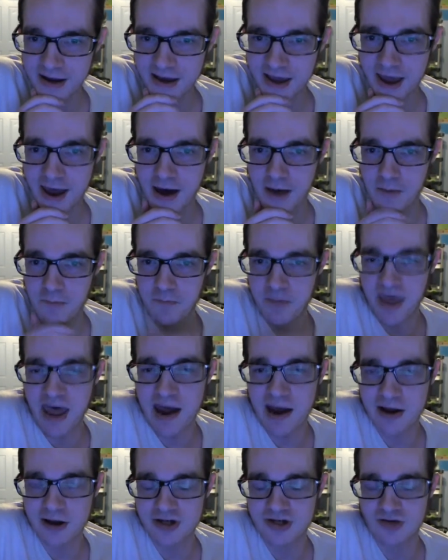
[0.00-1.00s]
Anyhow,
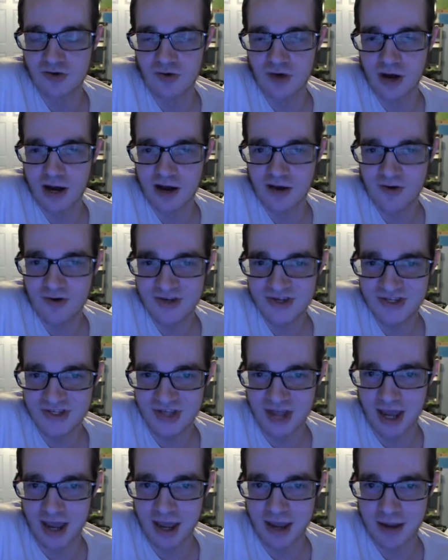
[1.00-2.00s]
back to what I
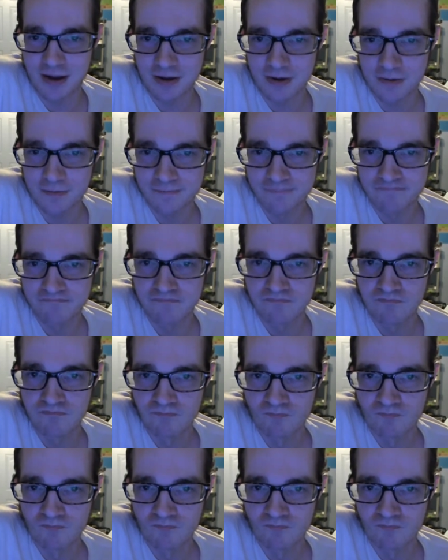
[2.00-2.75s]
was saying.